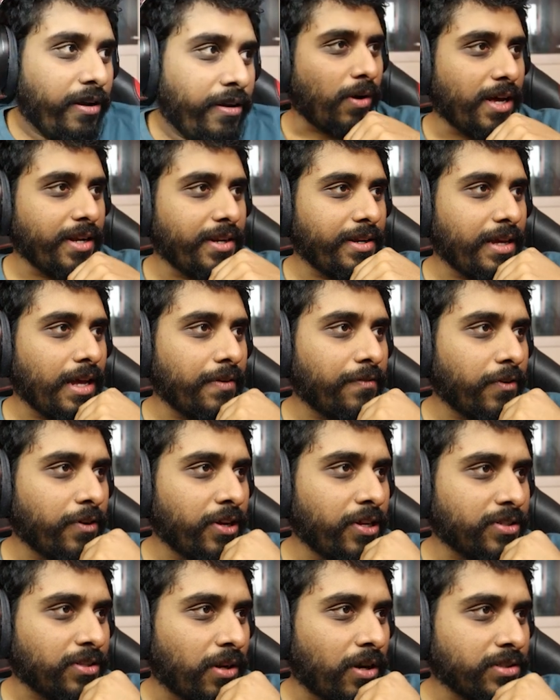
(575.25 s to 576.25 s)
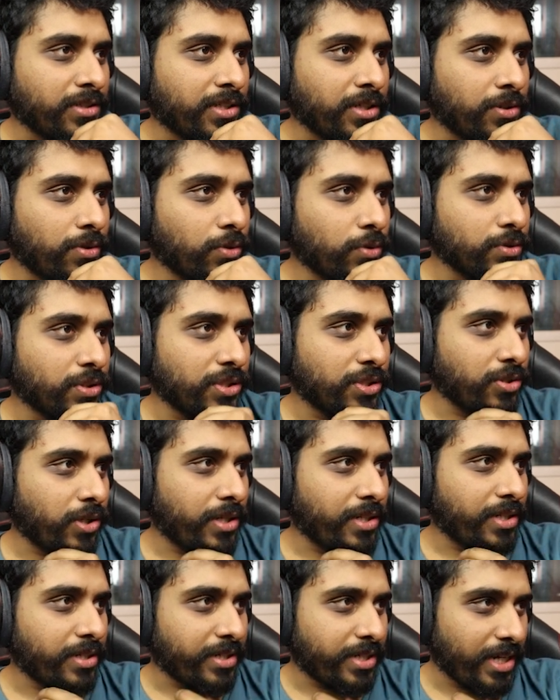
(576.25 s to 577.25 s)
Why did the AFL coach ask the ghoul to
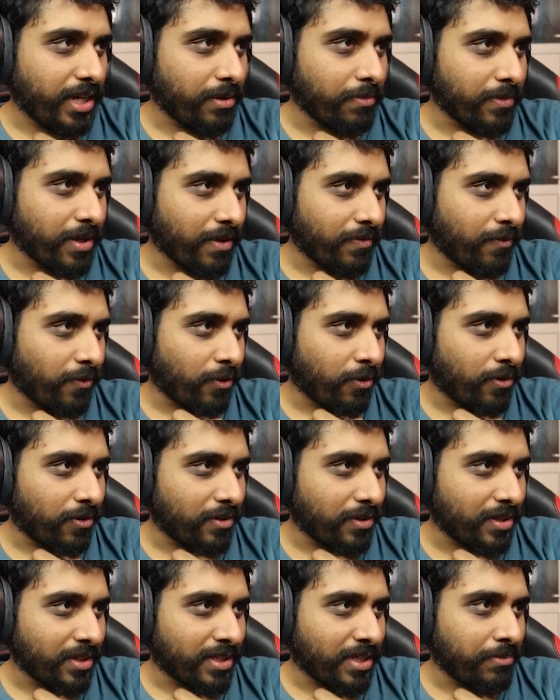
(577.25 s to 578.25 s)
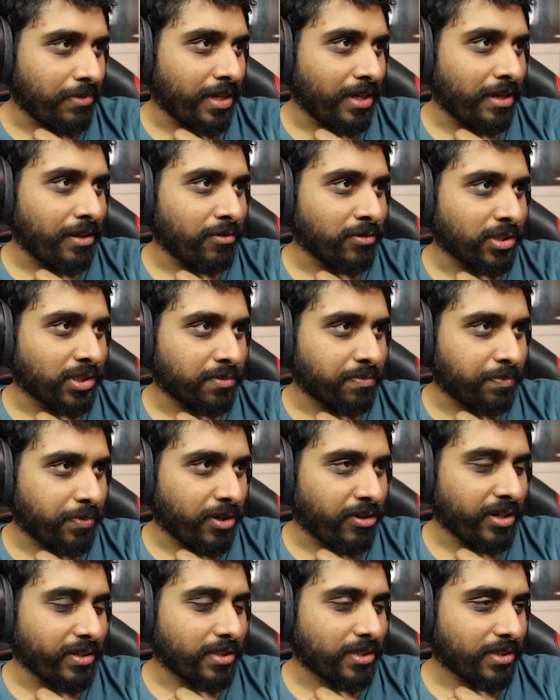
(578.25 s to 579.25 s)
join the team? They thought the team needed little
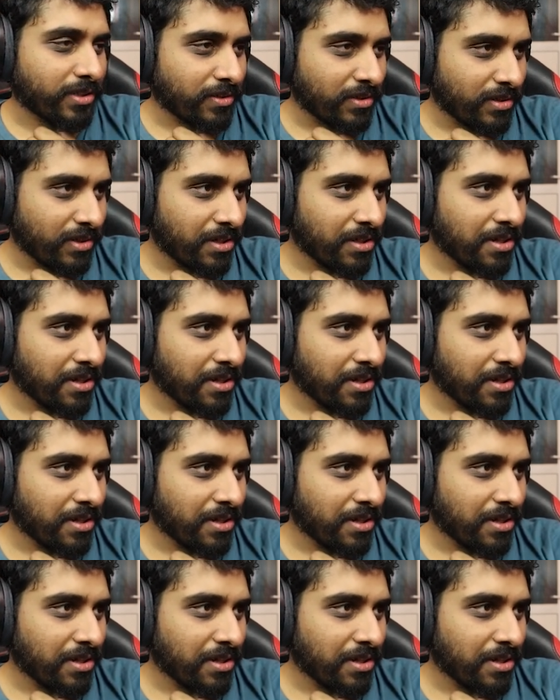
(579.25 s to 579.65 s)
spirits.